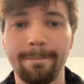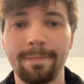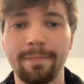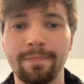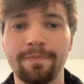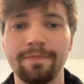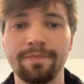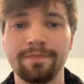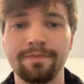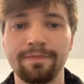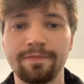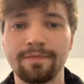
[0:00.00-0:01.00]

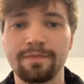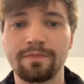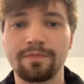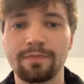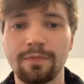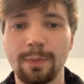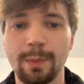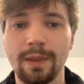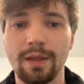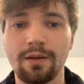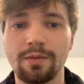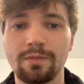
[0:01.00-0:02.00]

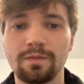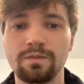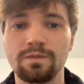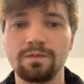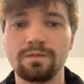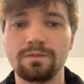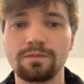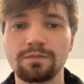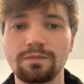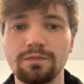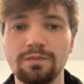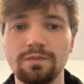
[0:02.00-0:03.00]

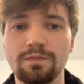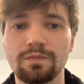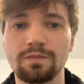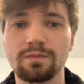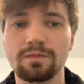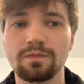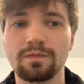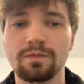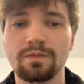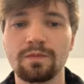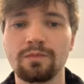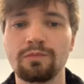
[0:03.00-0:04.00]

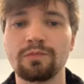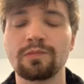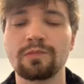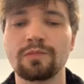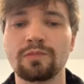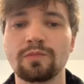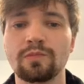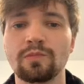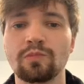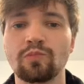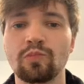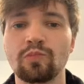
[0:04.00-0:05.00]

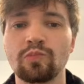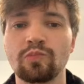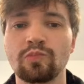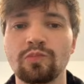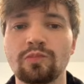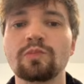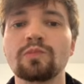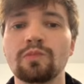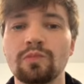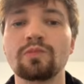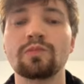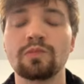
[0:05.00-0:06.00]

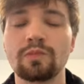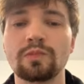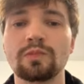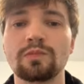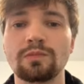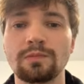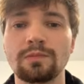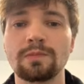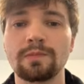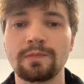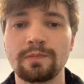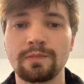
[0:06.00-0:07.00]

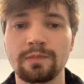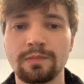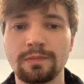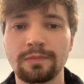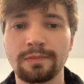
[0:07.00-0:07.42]
This person isn't speaking.